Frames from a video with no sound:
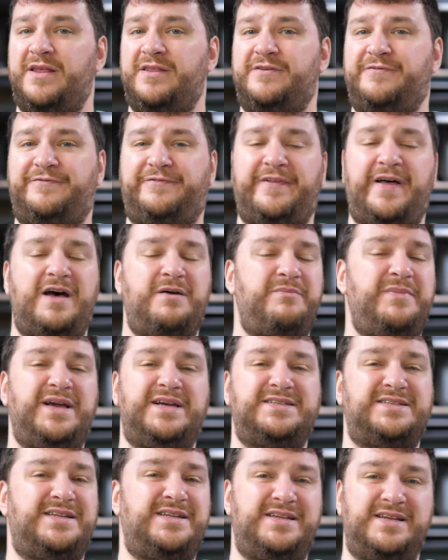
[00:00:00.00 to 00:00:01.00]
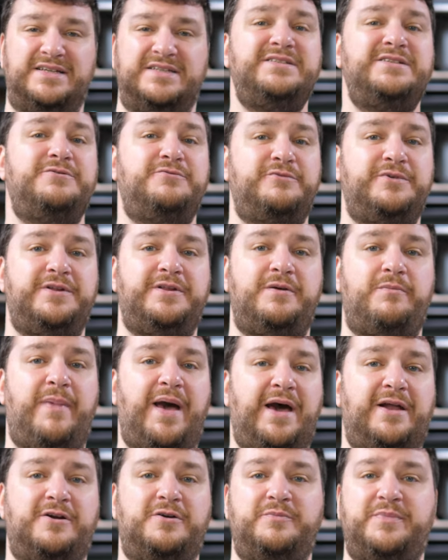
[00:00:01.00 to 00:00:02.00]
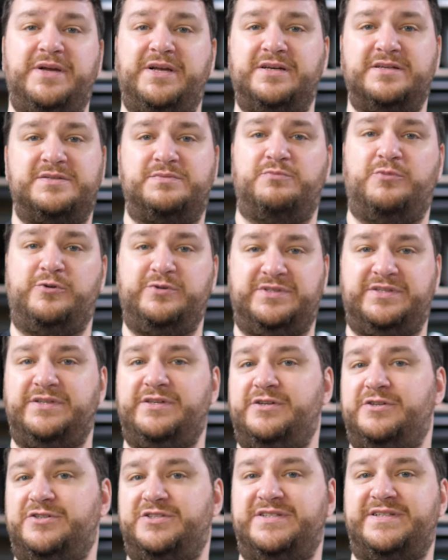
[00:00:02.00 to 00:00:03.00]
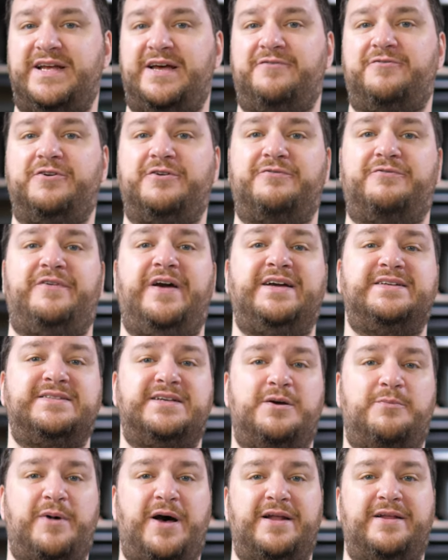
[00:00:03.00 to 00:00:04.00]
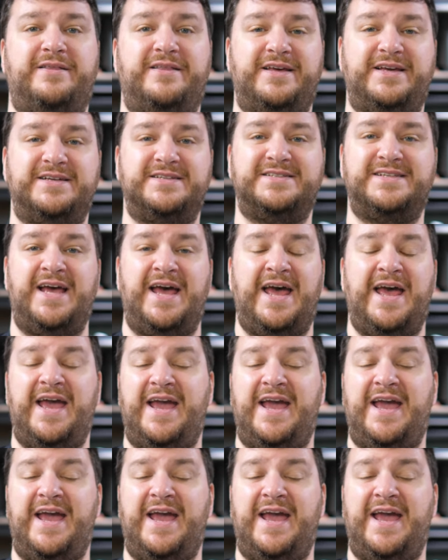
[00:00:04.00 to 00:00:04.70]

the flat mix doesn't really matter because mostly you're just having effects come out of these,